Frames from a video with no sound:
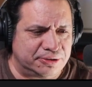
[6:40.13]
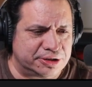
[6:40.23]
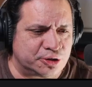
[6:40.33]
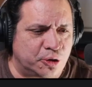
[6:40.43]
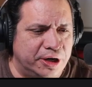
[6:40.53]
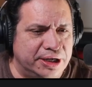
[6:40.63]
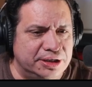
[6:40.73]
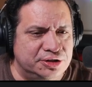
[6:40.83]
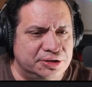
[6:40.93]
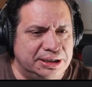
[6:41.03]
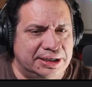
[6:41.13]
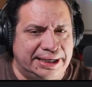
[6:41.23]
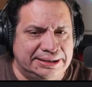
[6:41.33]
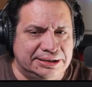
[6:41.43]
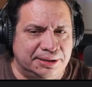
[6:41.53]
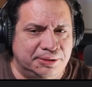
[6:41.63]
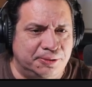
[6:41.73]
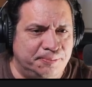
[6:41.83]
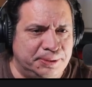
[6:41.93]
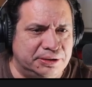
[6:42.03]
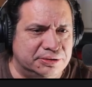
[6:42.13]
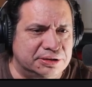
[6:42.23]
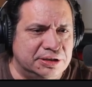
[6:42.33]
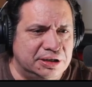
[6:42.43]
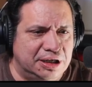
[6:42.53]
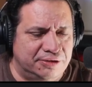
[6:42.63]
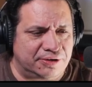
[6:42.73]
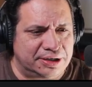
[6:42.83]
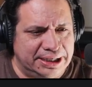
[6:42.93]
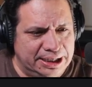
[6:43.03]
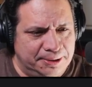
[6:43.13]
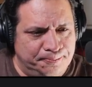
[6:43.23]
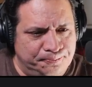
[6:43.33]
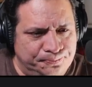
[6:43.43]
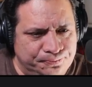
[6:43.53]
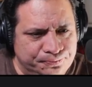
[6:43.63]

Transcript: We're trying to get a demo built of our game.